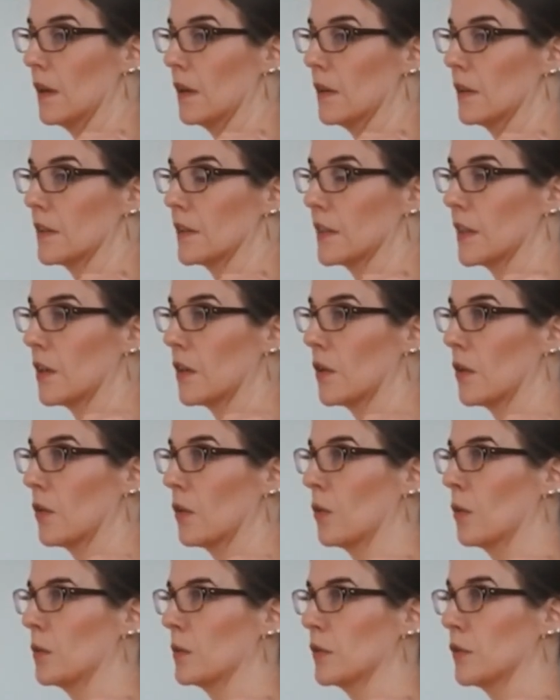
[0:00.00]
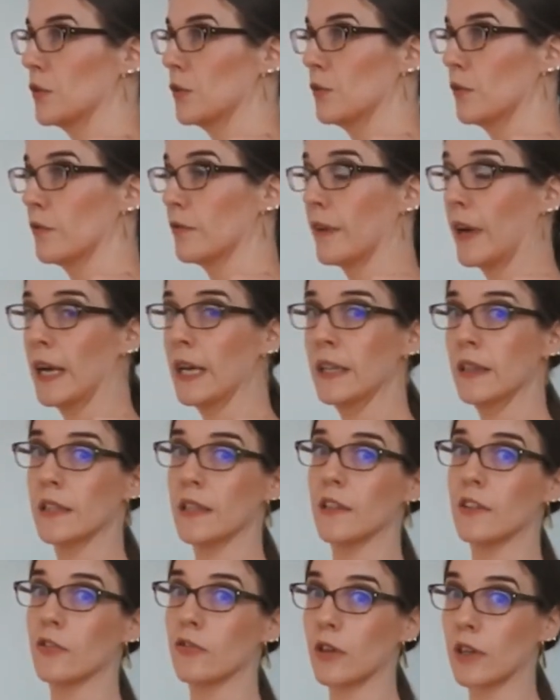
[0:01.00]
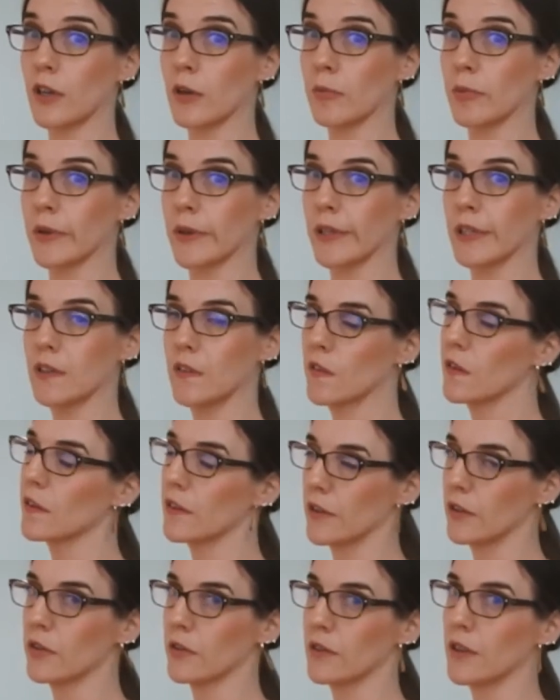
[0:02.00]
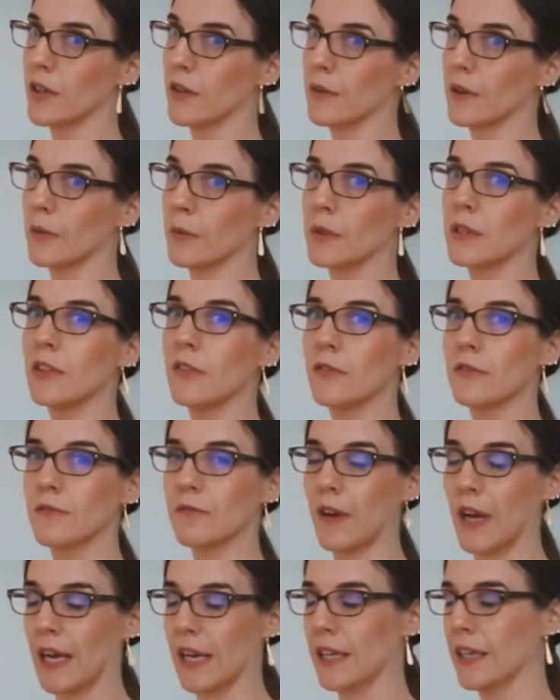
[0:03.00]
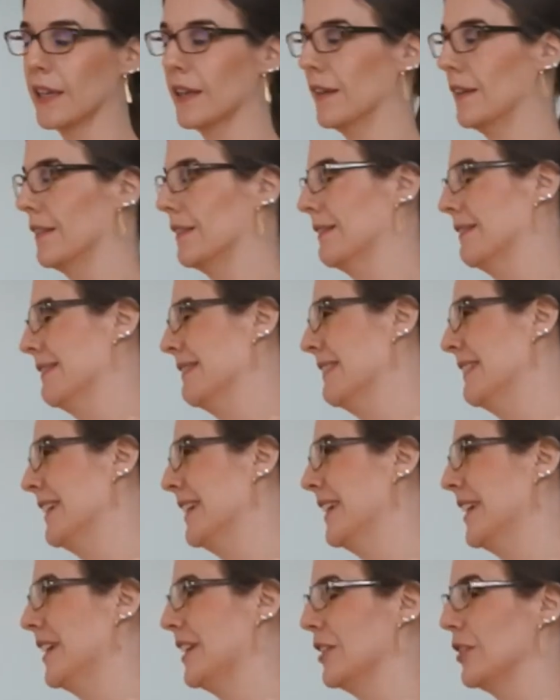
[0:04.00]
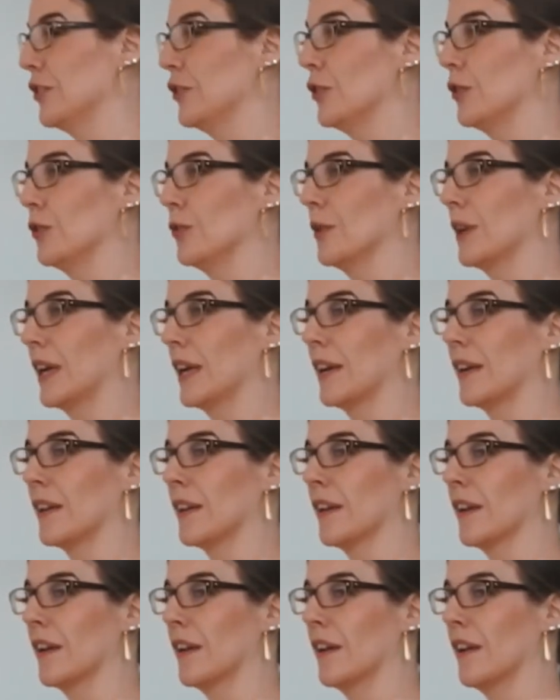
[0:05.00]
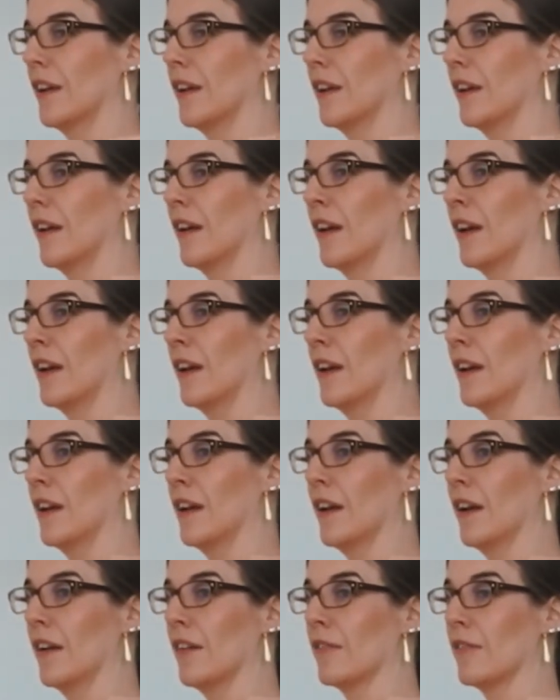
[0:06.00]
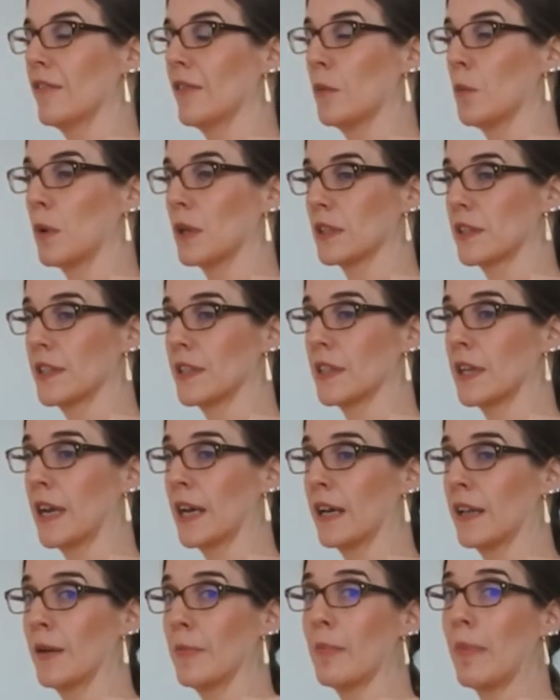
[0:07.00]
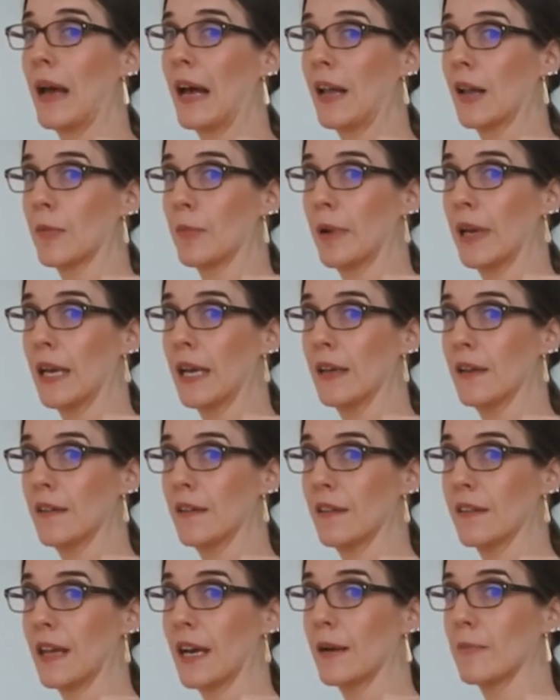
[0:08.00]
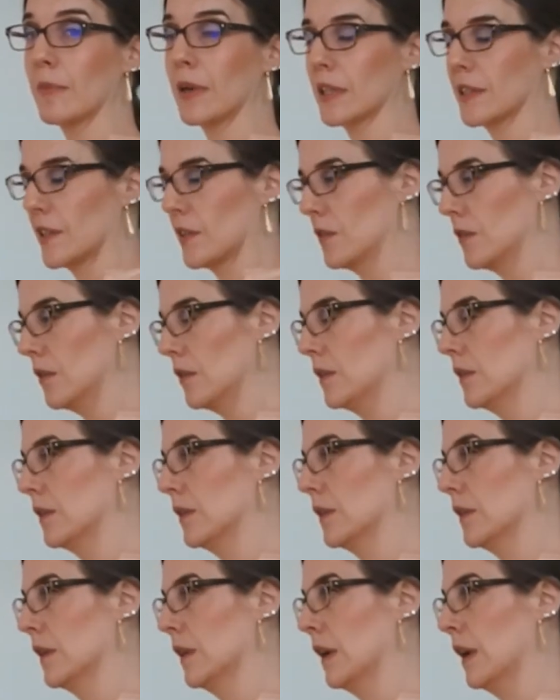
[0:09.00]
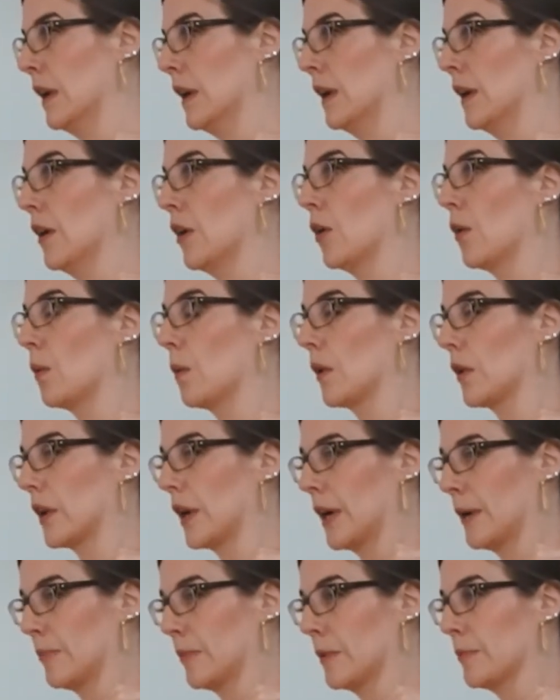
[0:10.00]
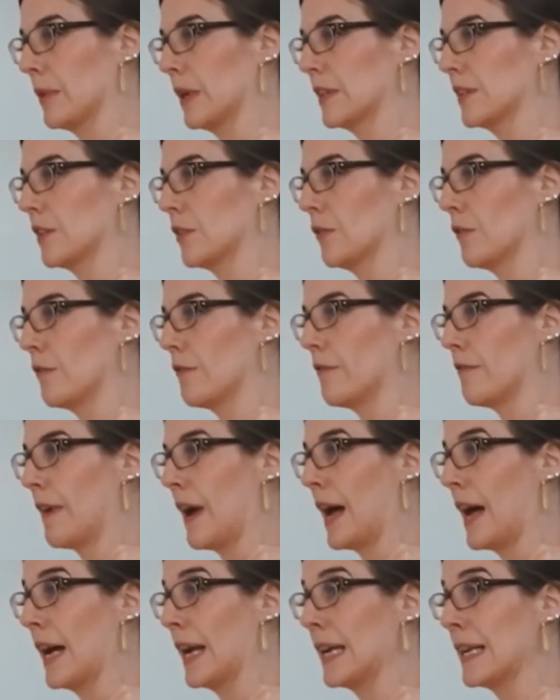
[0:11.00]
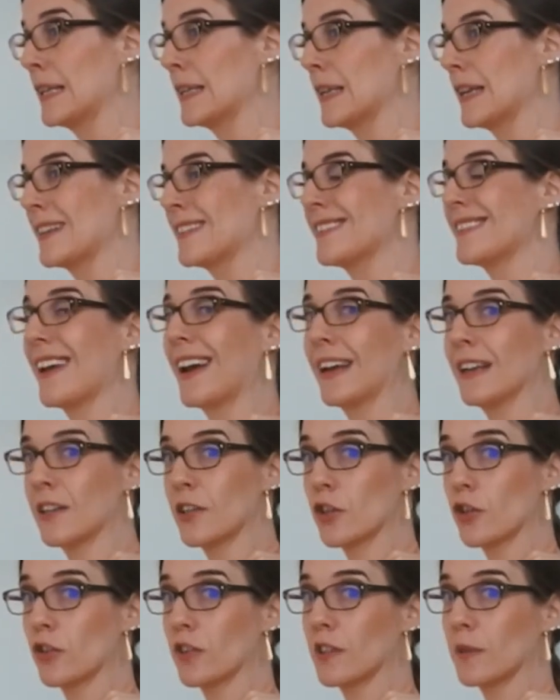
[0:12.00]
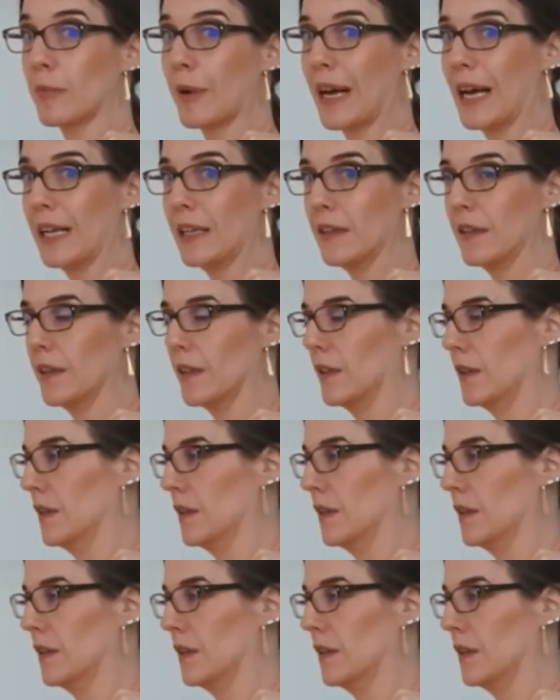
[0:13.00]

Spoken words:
So to find these trigger points, you'll know it when you find it. You can once again palpate that muscle, work up the muscle, find a tender spot,